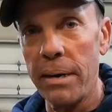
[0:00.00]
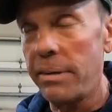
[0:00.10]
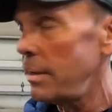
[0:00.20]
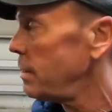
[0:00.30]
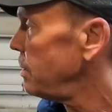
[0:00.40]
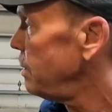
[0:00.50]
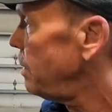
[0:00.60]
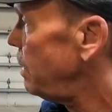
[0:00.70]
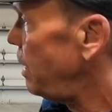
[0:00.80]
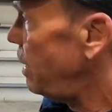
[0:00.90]
of it.
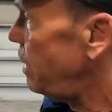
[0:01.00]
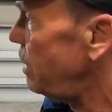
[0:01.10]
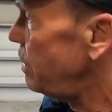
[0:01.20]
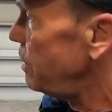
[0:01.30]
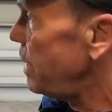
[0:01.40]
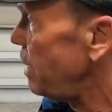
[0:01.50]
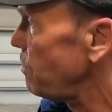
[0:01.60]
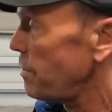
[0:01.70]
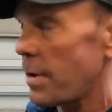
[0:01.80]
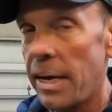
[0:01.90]
And now
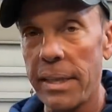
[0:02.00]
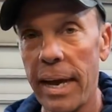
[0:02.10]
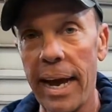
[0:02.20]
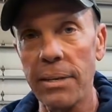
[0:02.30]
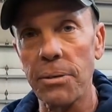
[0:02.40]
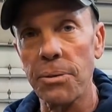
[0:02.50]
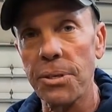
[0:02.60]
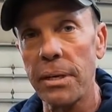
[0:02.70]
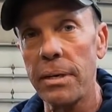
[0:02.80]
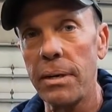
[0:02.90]
we've got the axles
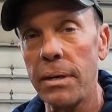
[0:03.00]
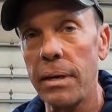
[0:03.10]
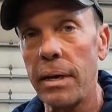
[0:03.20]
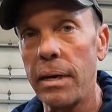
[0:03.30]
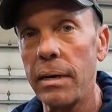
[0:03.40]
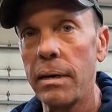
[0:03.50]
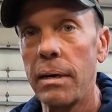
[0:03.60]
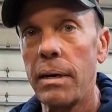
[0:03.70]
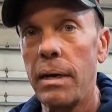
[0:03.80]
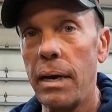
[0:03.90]
sitting on there
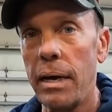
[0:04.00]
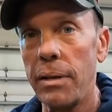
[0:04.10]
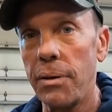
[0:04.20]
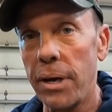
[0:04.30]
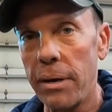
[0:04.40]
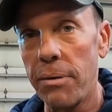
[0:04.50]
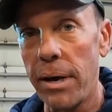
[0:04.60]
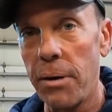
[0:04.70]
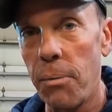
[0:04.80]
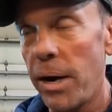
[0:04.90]
and they're getting
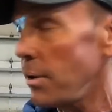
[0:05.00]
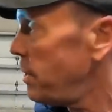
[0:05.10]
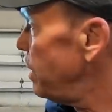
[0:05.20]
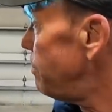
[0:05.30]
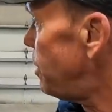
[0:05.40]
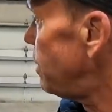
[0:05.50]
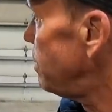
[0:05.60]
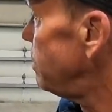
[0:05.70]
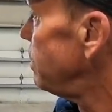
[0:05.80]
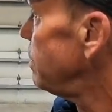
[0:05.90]
ready to weld them
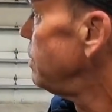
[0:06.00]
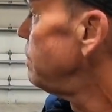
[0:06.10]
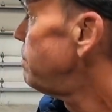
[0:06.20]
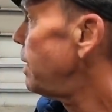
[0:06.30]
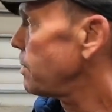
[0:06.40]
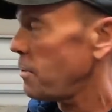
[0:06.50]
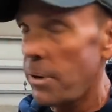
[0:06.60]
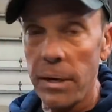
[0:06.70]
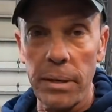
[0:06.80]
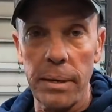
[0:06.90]
on. In fact, they're
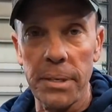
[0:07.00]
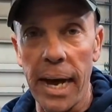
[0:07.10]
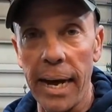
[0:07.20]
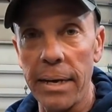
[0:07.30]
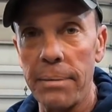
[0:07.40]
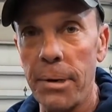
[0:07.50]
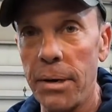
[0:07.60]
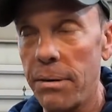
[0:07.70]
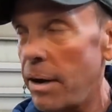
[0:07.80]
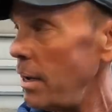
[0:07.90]
welding and tacking them
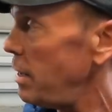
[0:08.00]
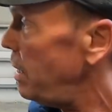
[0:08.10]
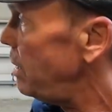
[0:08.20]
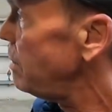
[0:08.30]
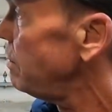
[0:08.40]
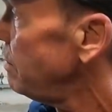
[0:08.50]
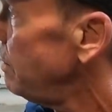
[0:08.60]
on right now.